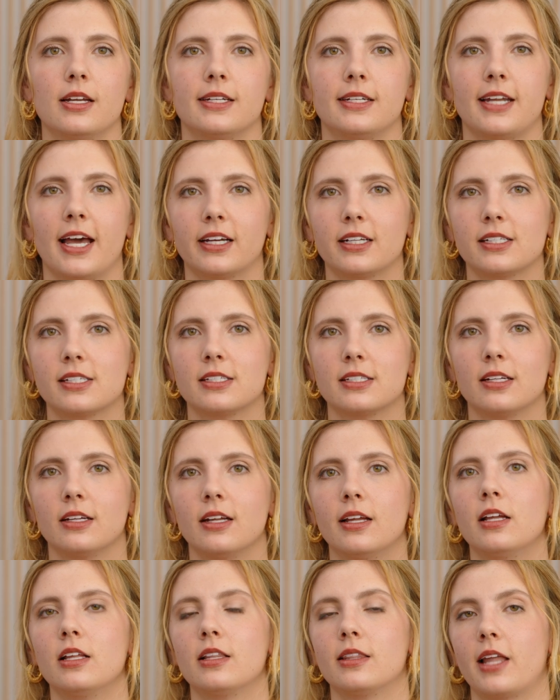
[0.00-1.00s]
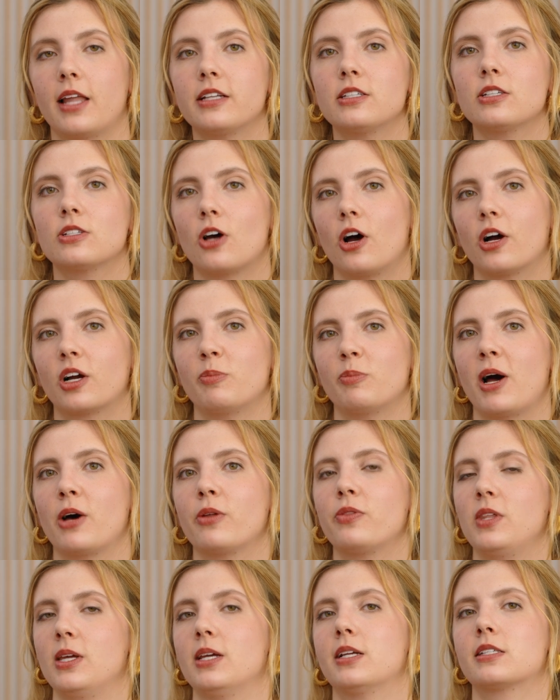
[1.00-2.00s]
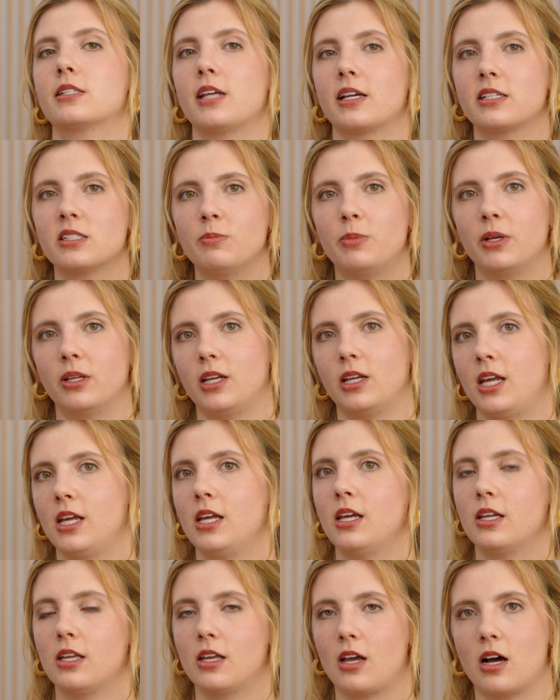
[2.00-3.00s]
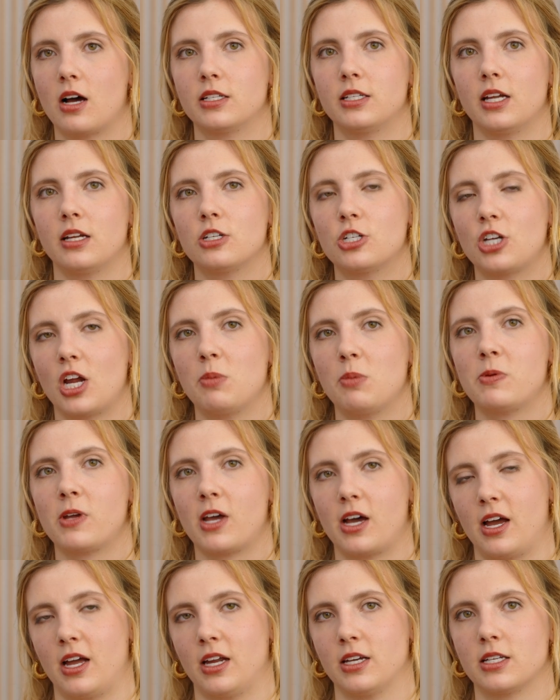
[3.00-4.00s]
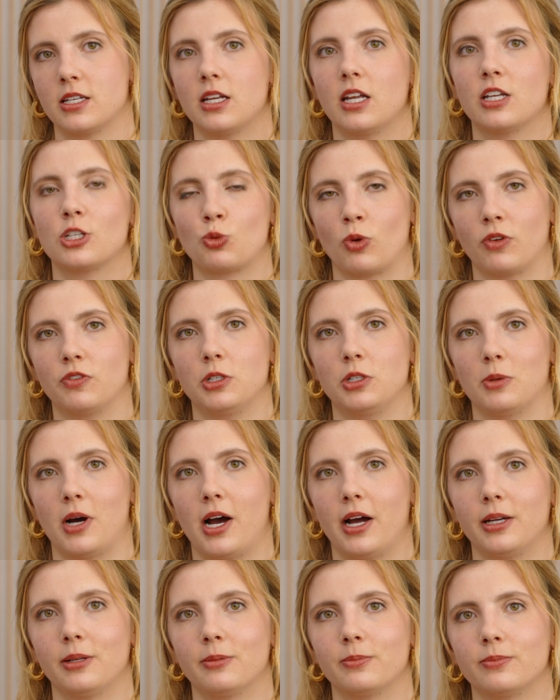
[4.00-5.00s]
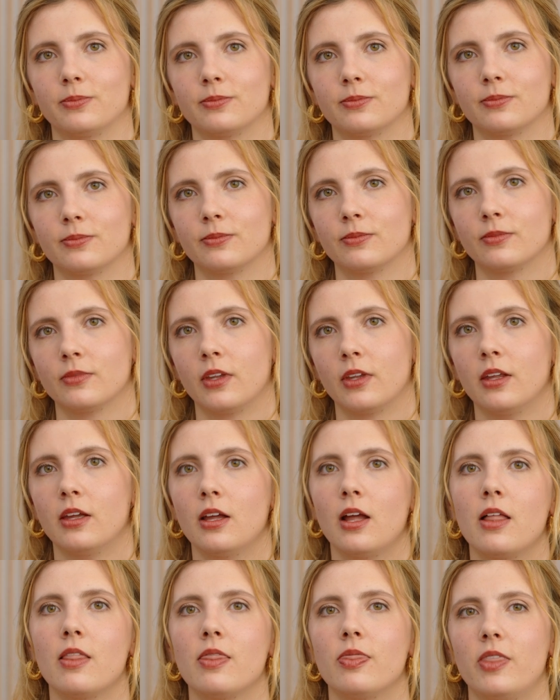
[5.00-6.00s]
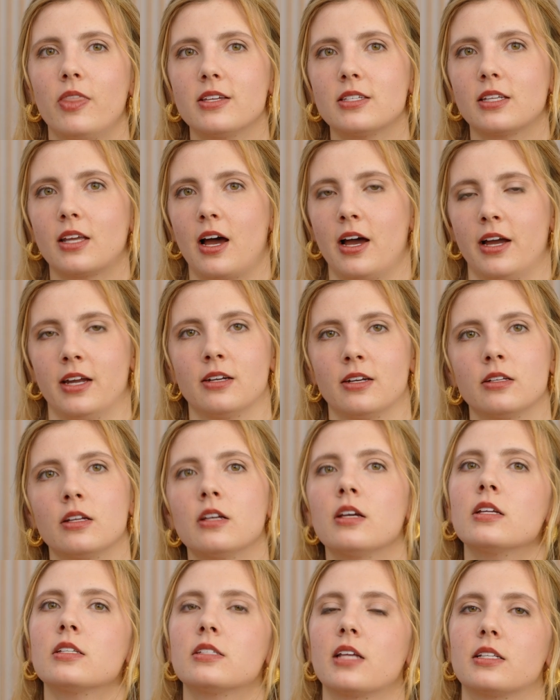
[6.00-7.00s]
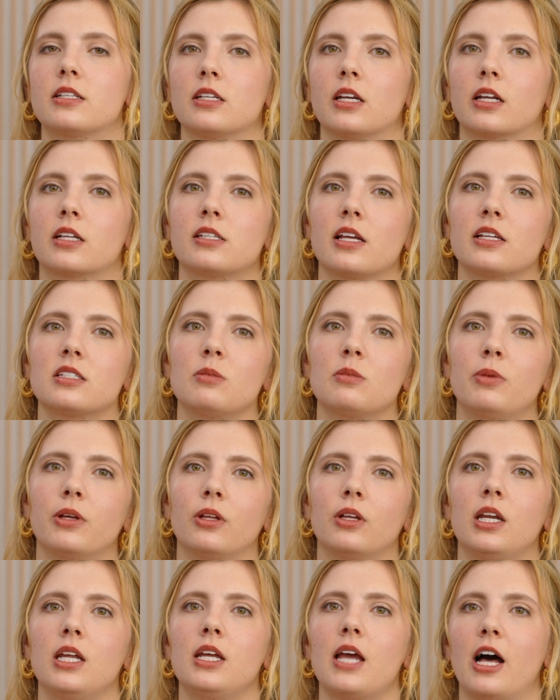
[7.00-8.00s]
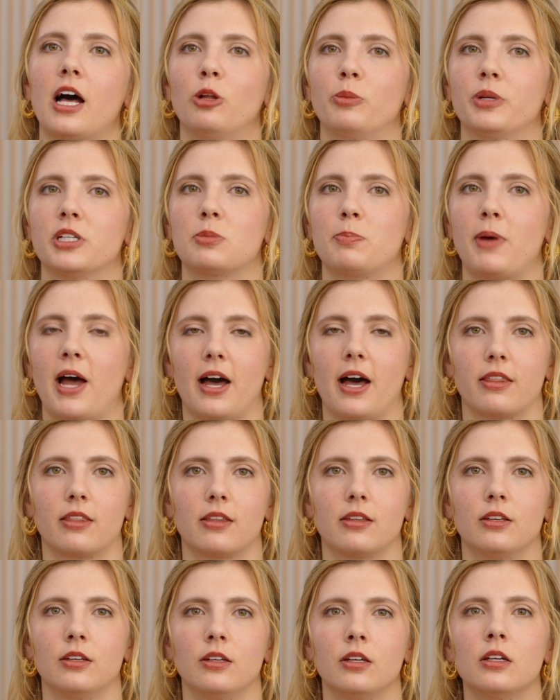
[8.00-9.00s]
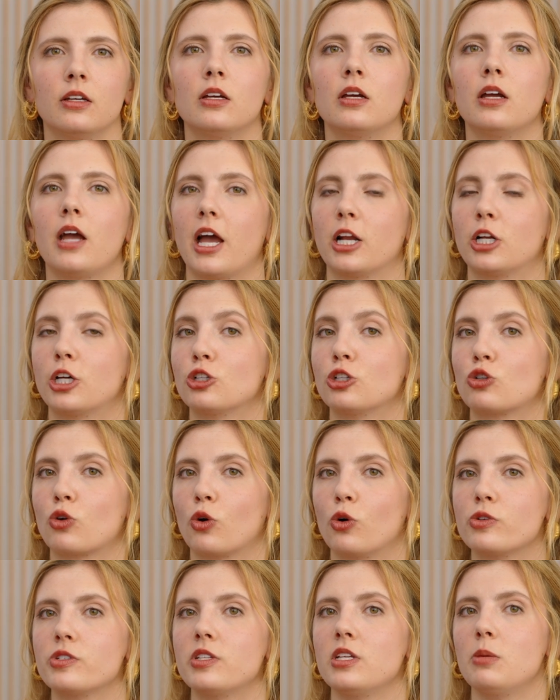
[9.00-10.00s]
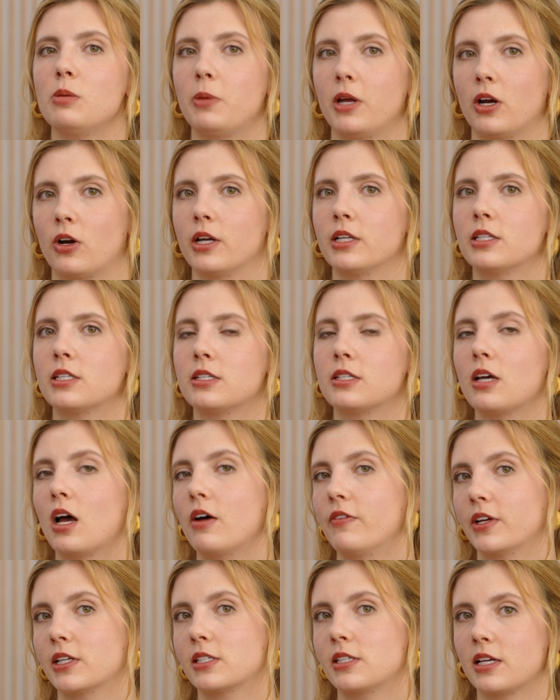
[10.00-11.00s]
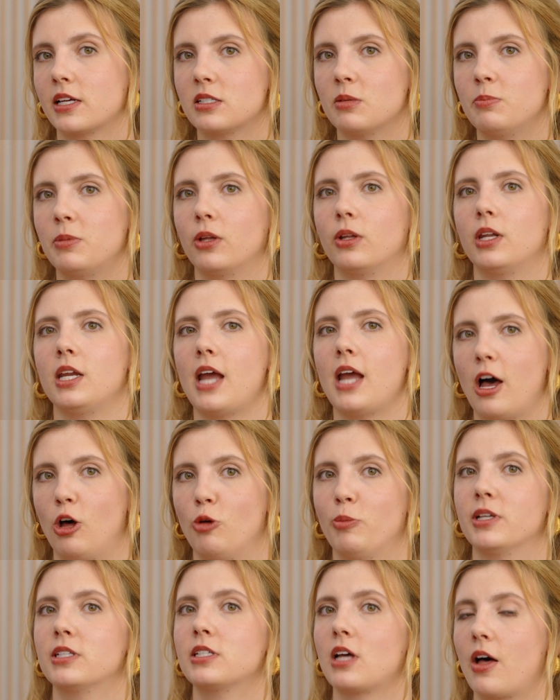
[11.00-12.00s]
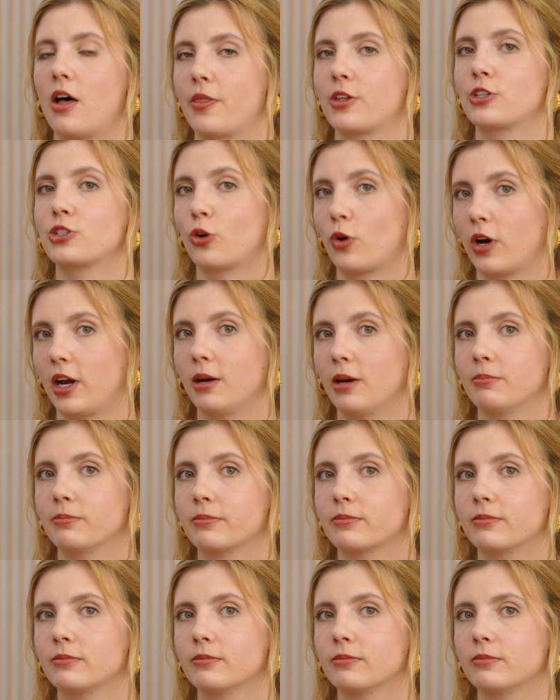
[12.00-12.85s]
Next, let's talk about the accessibility content shape kind in SwiftUI. This kind sets an accessibility elements path and controls the appearance of accessibility elements on the screen.